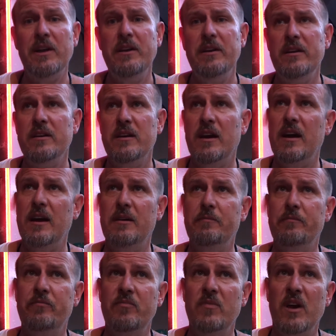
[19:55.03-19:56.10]
I
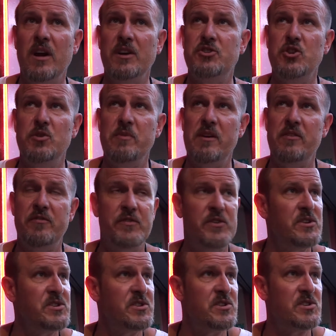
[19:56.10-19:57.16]
assume that
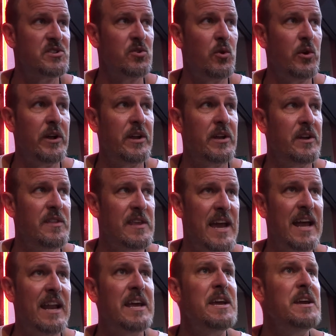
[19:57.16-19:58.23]
refers to the soy and the
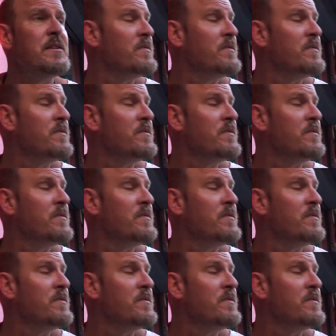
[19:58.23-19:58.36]
alley.